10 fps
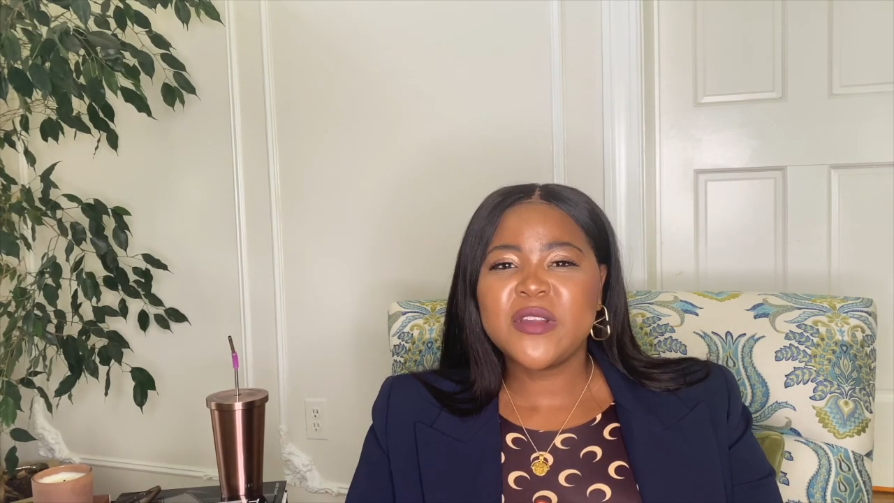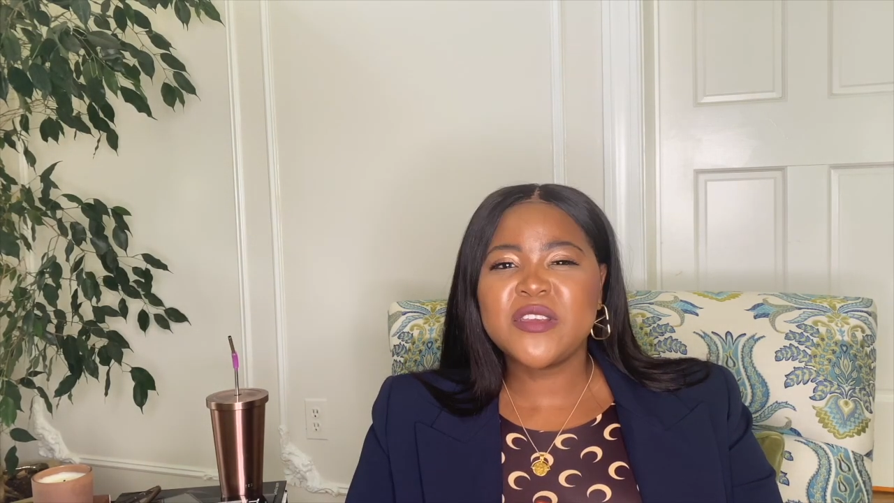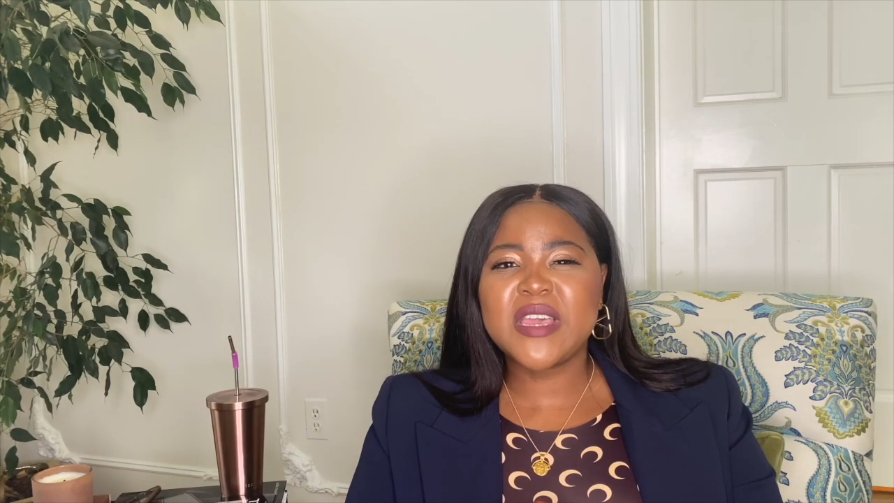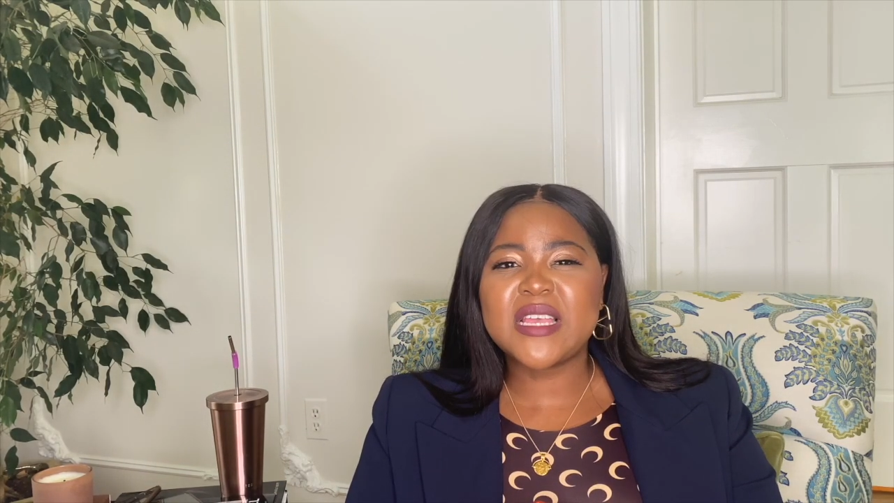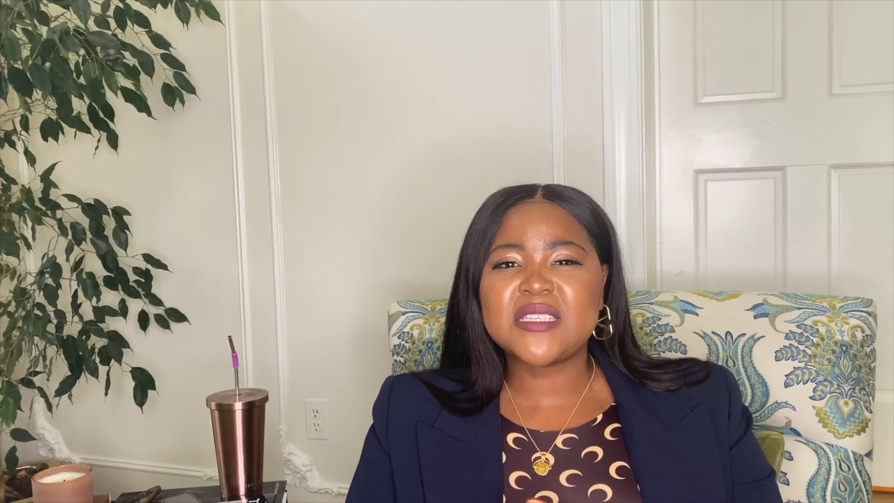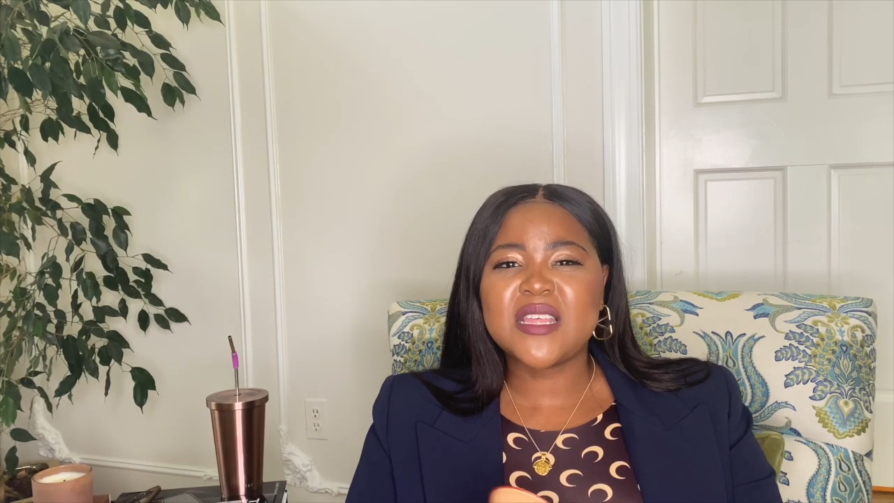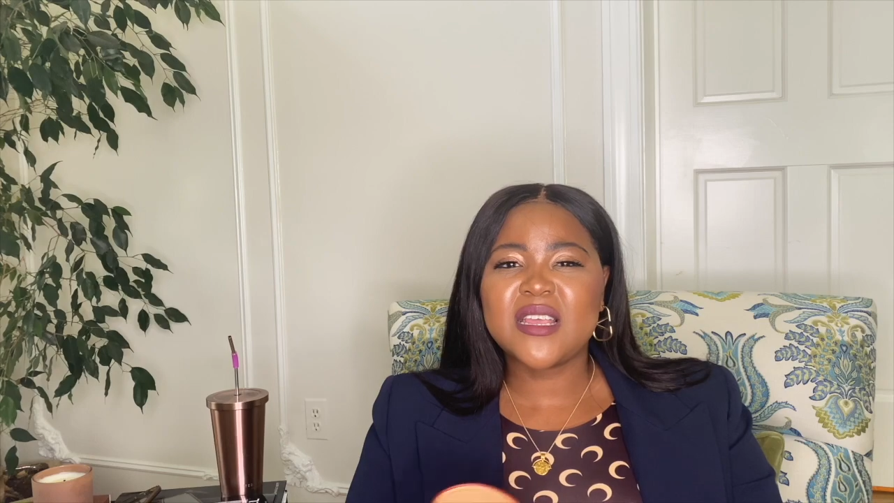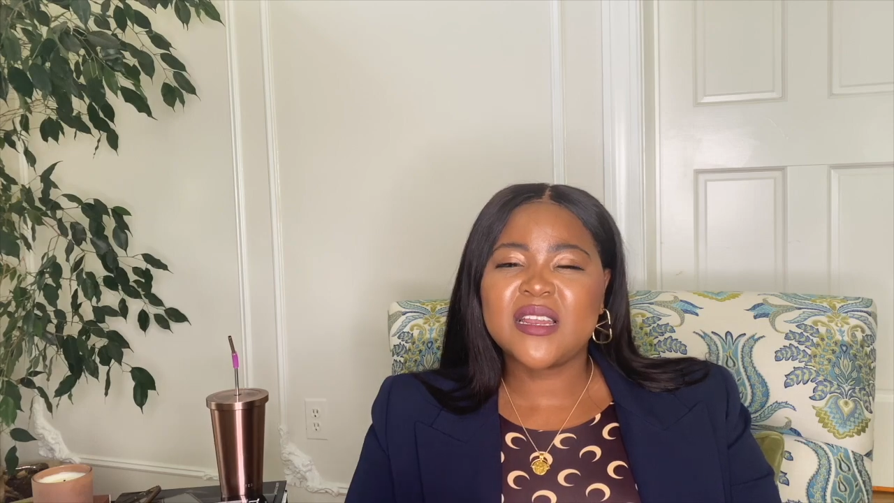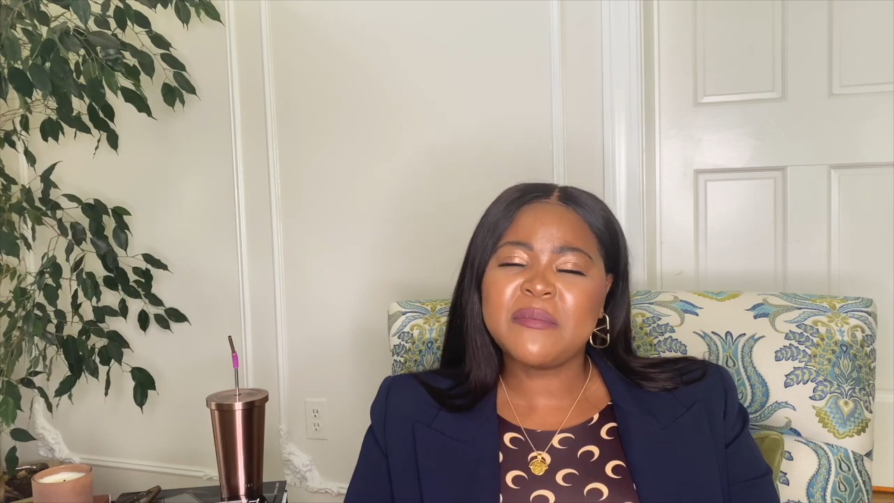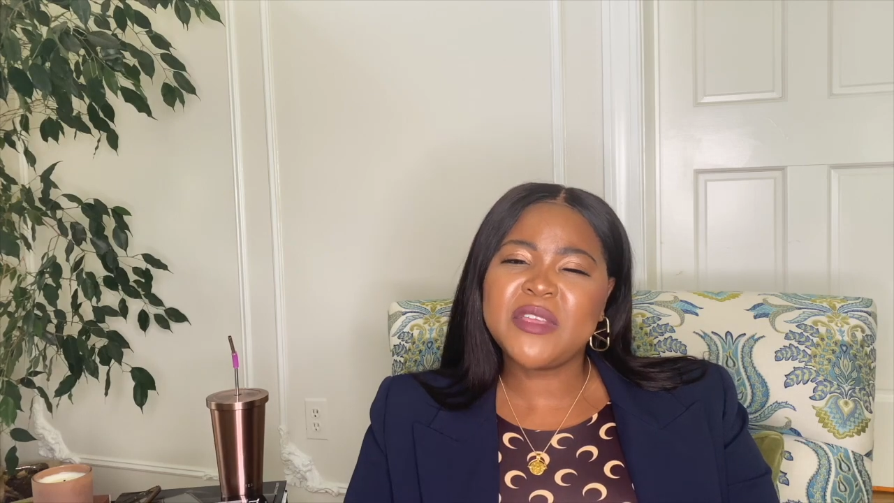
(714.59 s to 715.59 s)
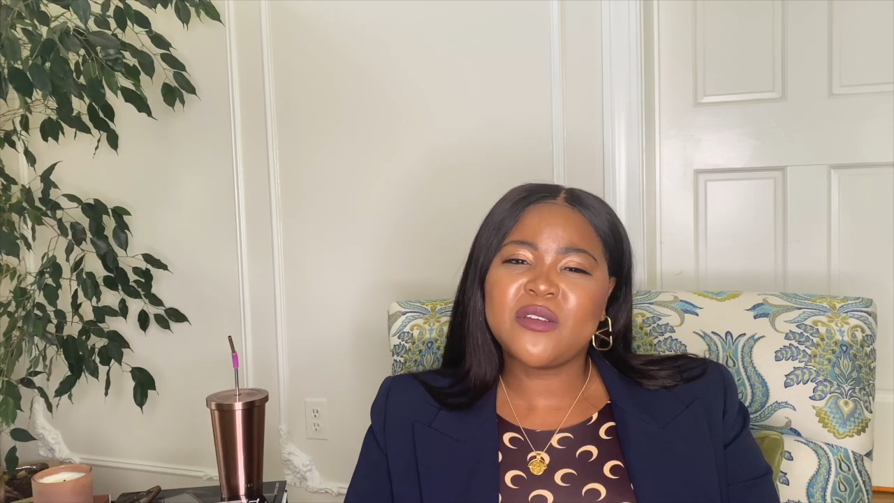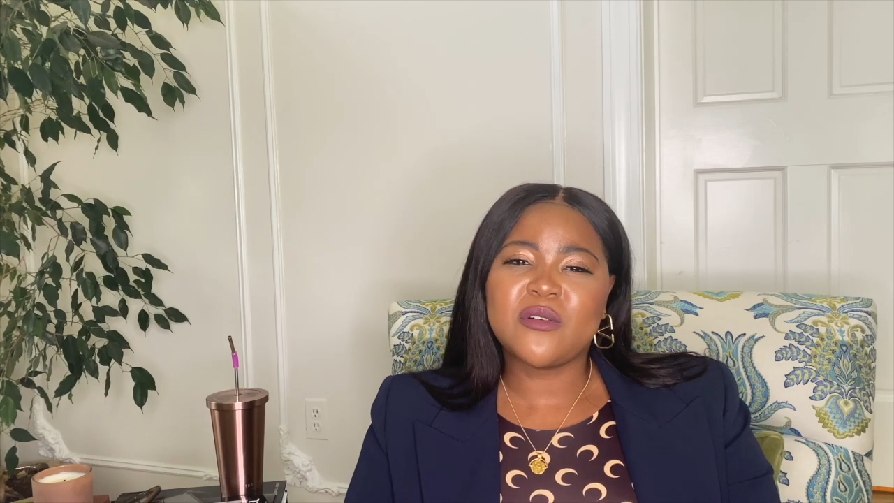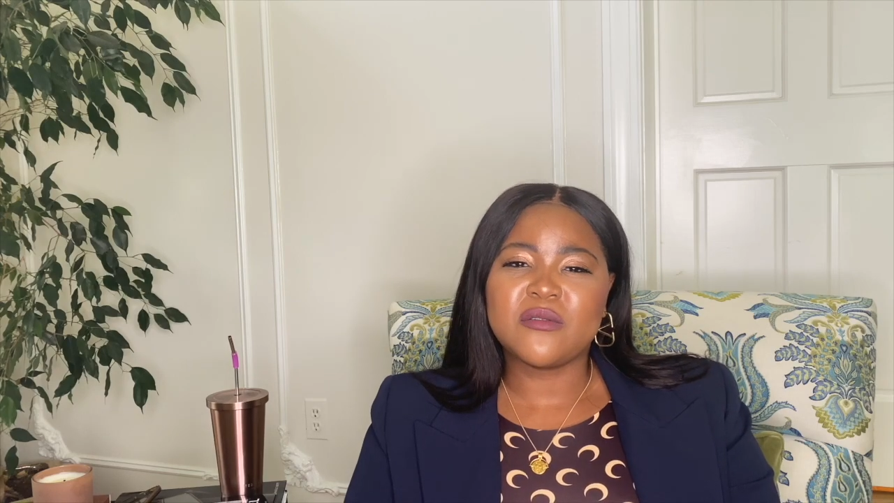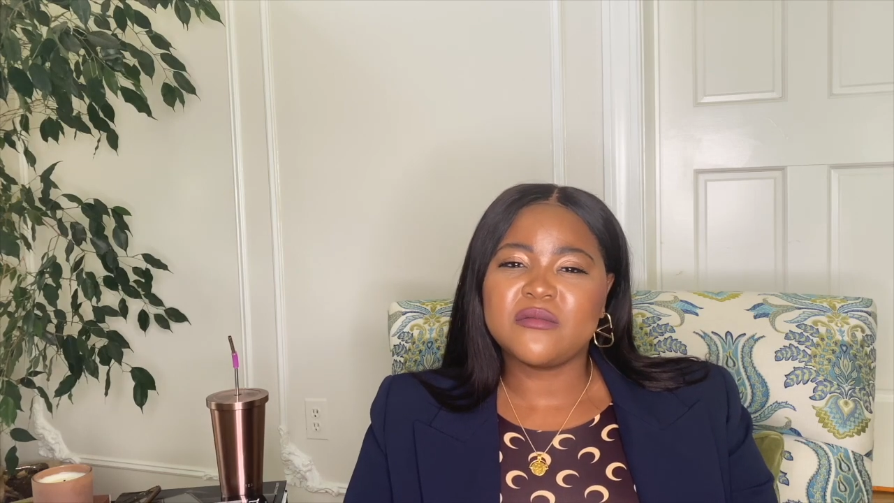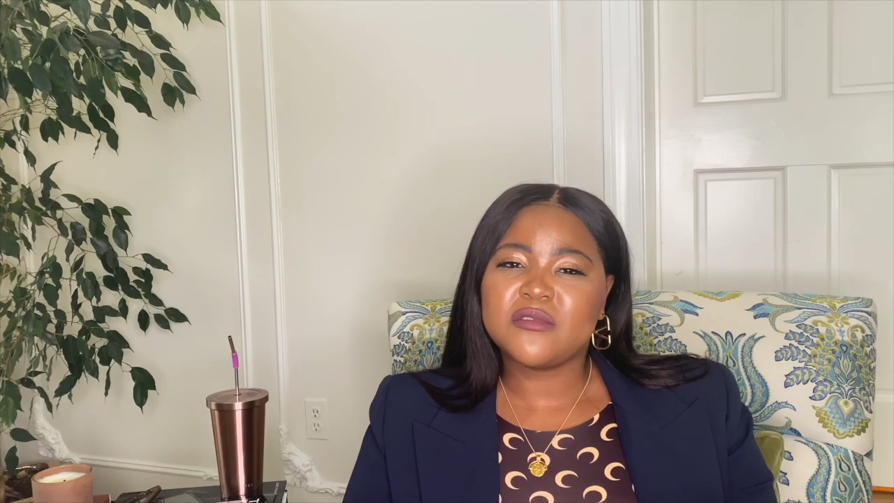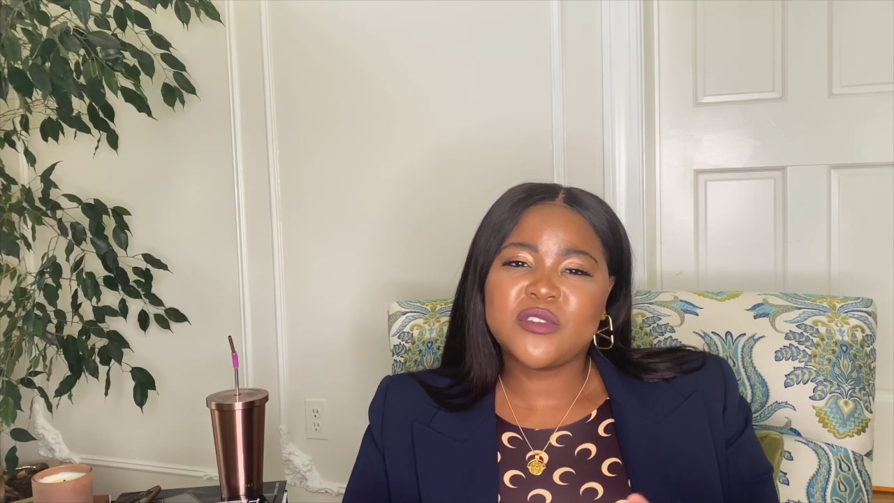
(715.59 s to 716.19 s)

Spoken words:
you guys think? Let me know.